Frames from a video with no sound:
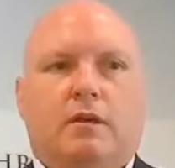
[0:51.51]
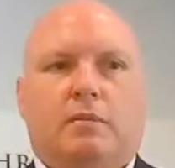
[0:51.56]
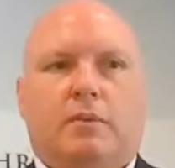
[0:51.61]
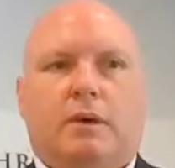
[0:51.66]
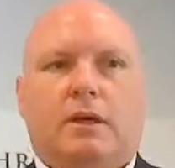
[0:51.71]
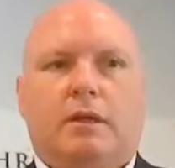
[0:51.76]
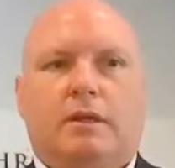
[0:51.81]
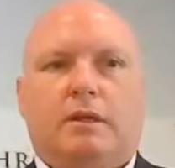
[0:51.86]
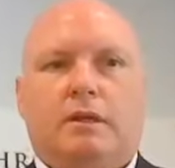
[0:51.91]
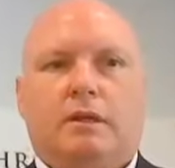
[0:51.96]

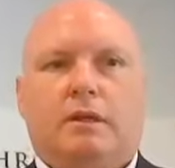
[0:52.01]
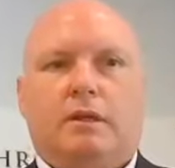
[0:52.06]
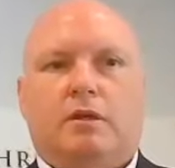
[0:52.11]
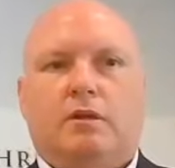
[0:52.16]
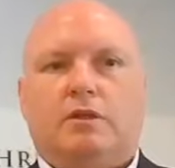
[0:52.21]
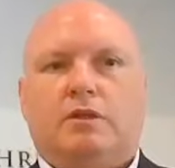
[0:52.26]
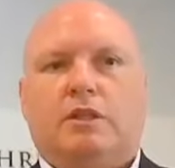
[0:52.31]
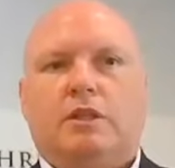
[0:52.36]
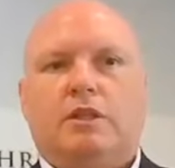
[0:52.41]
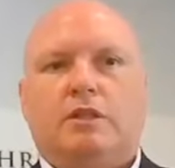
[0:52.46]
but
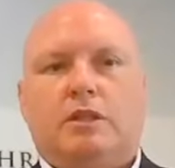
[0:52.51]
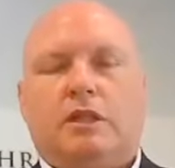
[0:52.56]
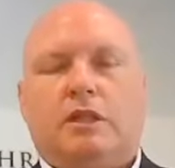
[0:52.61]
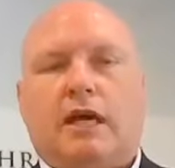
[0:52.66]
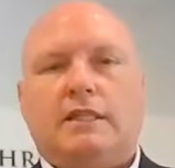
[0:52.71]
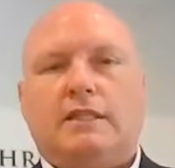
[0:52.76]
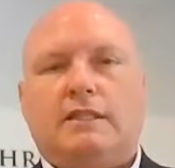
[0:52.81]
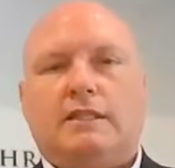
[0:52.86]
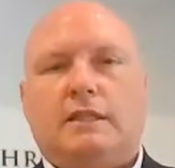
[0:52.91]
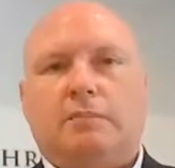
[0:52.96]
essentially
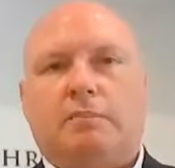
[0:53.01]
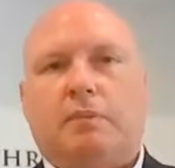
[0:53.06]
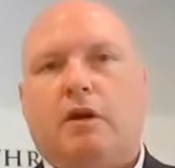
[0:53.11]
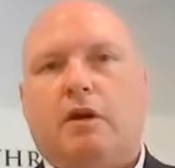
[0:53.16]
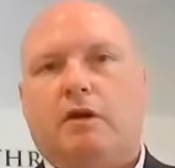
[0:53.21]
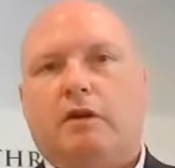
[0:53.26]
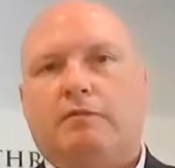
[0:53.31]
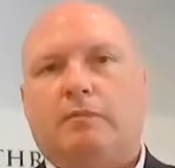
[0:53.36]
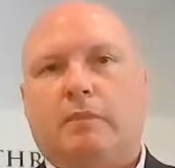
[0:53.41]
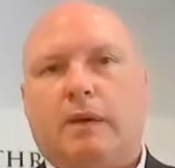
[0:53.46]
I see
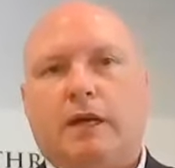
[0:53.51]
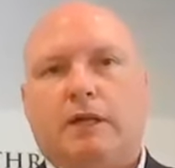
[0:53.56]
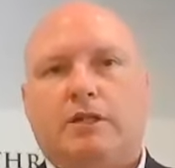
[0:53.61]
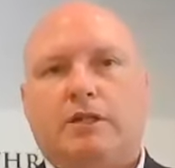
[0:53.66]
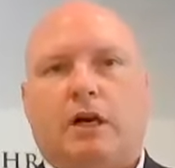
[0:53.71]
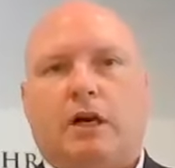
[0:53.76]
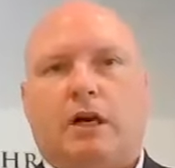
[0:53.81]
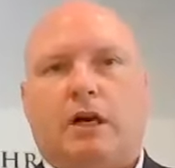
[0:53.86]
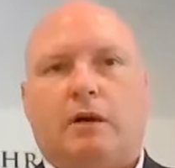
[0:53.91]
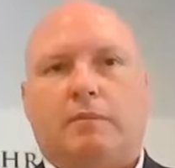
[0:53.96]
part of my
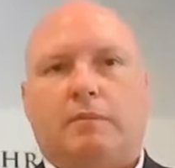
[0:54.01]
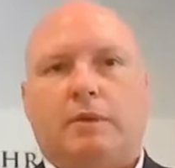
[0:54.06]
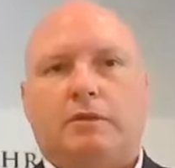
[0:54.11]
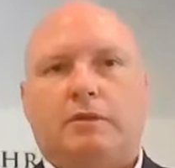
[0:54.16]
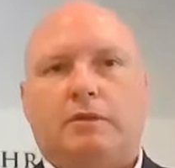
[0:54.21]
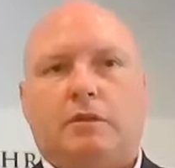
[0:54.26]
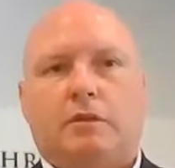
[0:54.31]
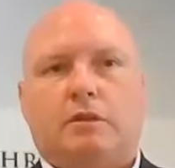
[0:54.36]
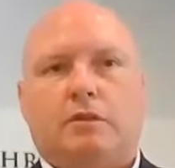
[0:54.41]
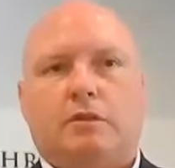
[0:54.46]
job
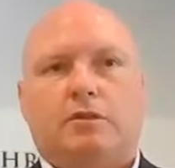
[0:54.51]
is